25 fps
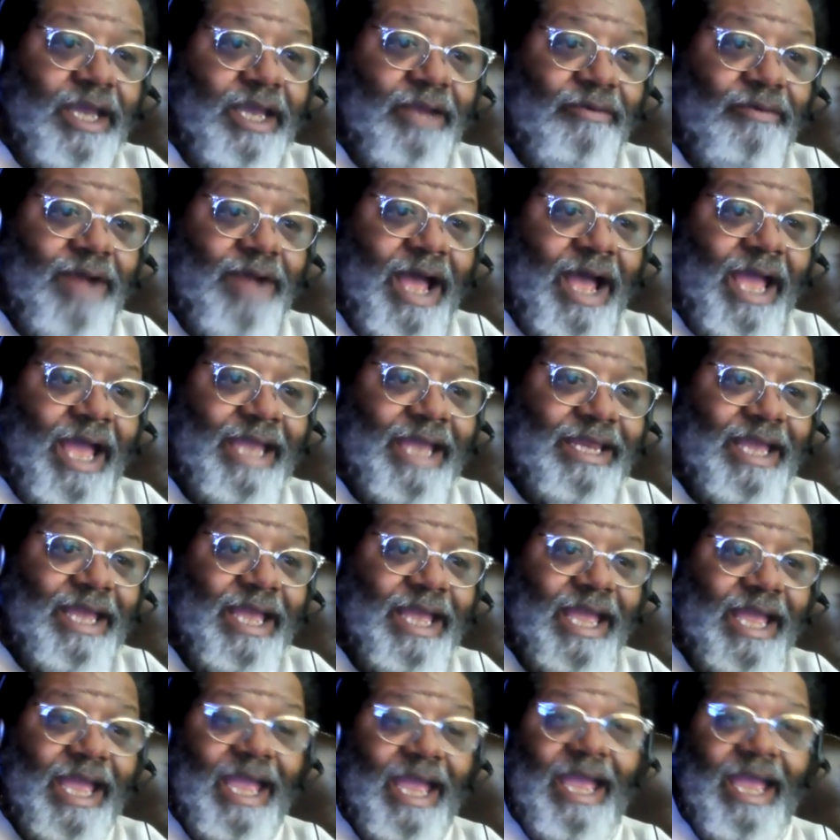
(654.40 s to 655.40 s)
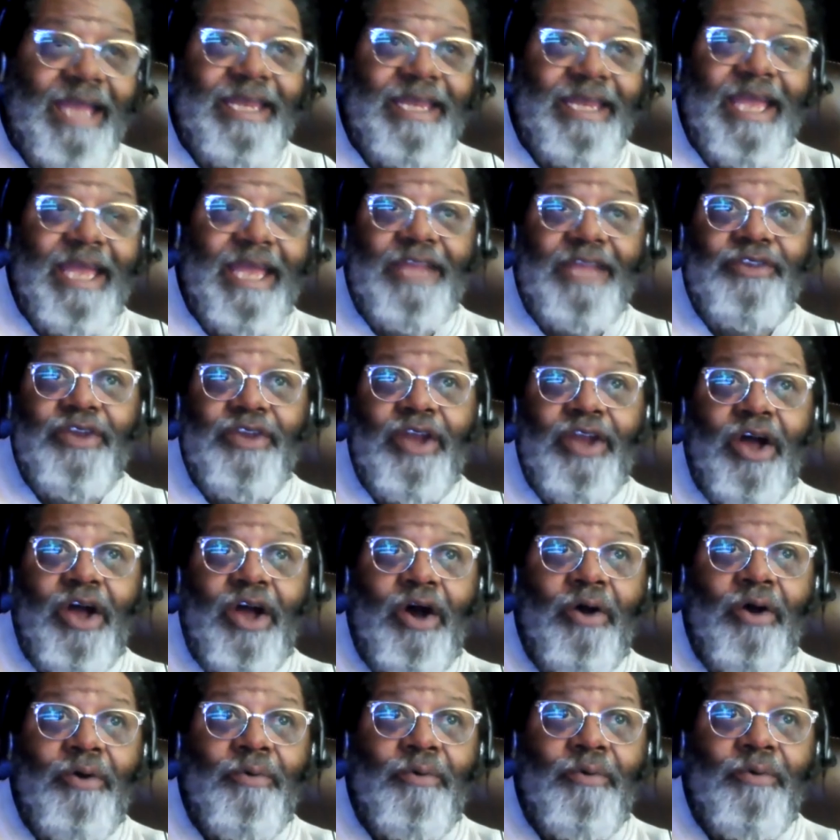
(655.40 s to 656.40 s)
right? And then, you
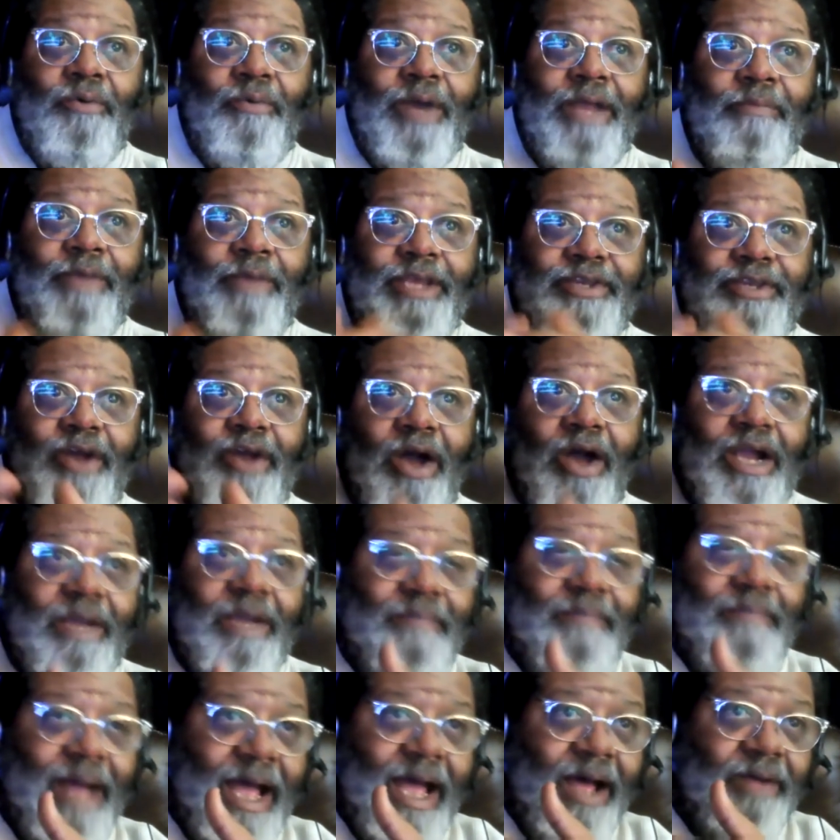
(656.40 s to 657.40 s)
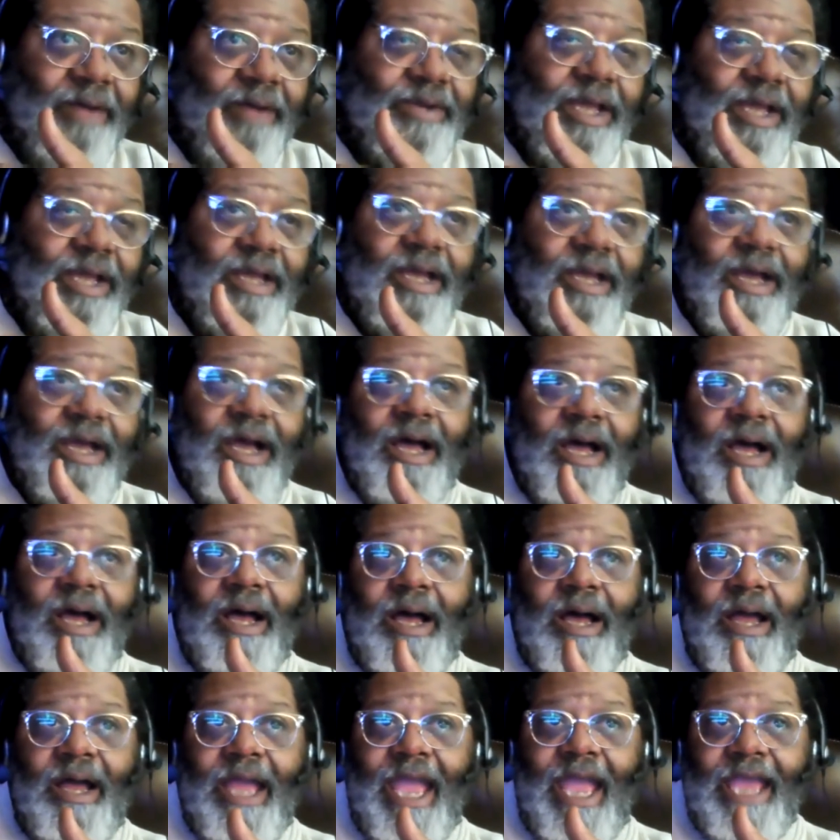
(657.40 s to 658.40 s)
know, when we talk about
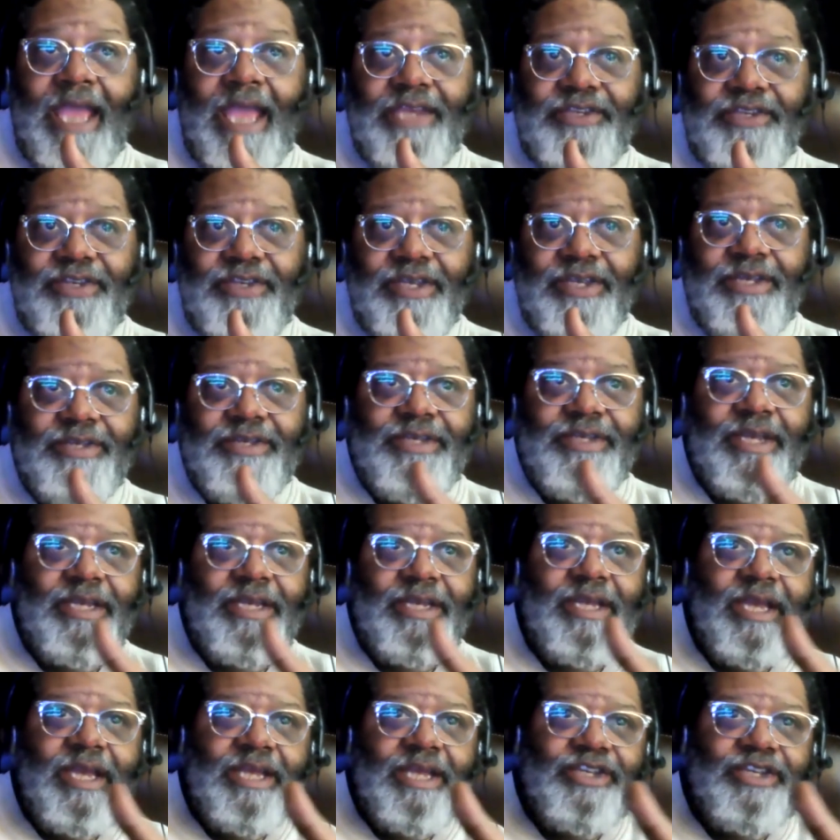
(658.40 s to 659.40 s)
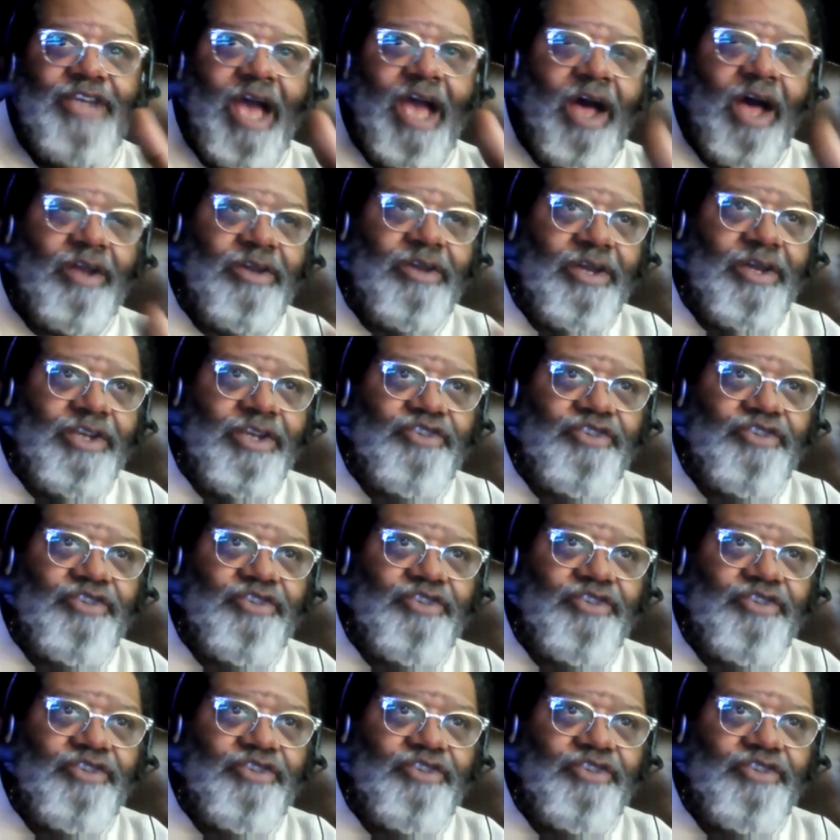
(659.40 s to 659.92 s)
uh, ACEs and childhood